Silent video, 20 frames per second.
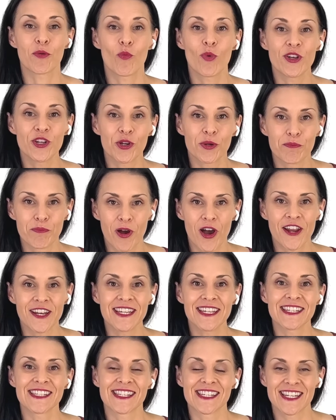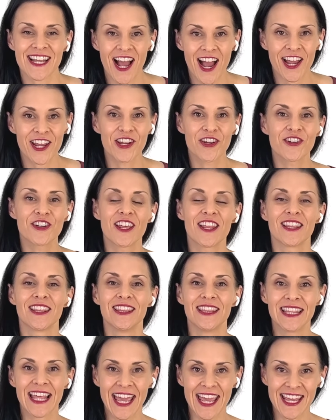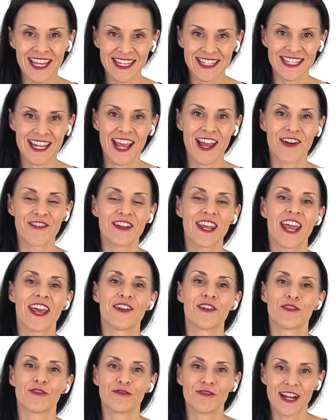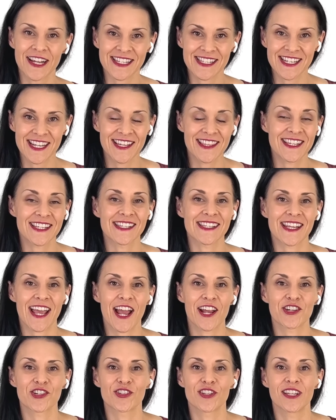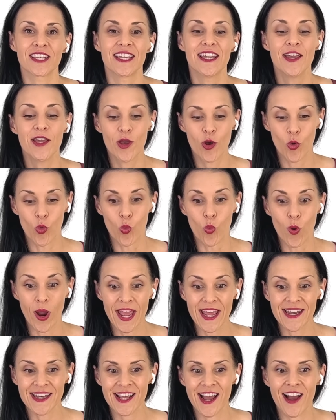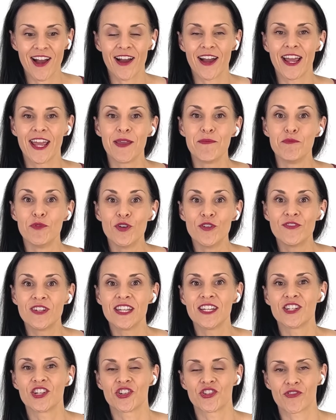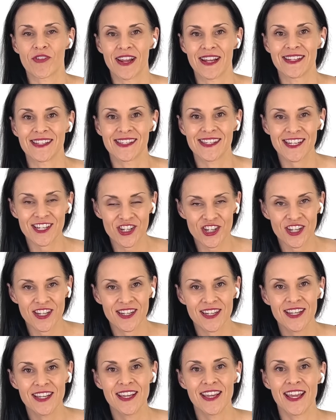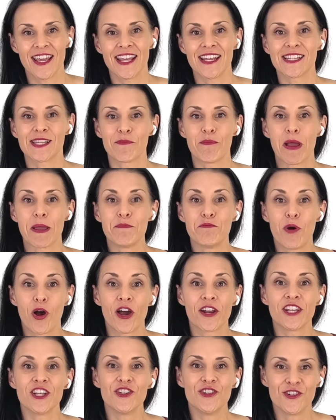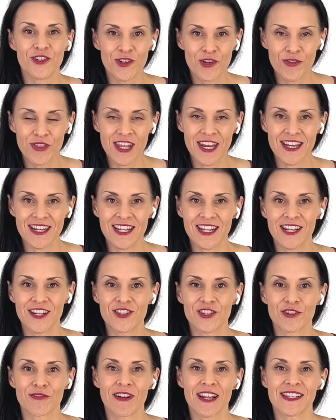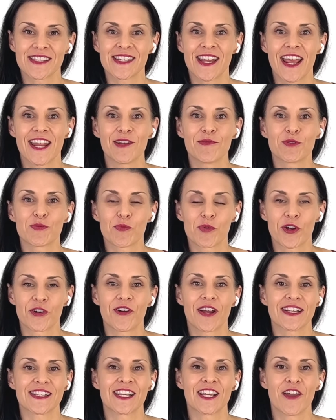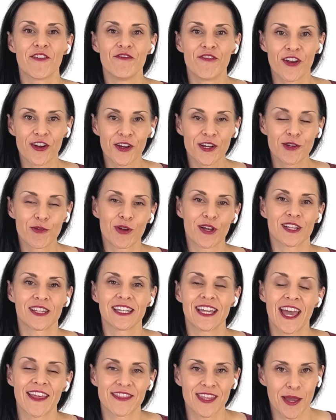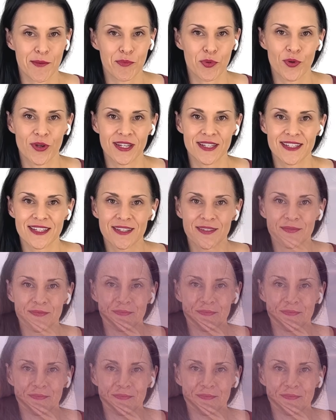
But when your body is tired, laying down and resting, this is actually when I moved into transition, is my body knew that it needed to rest and it was progressing very quickly at that point.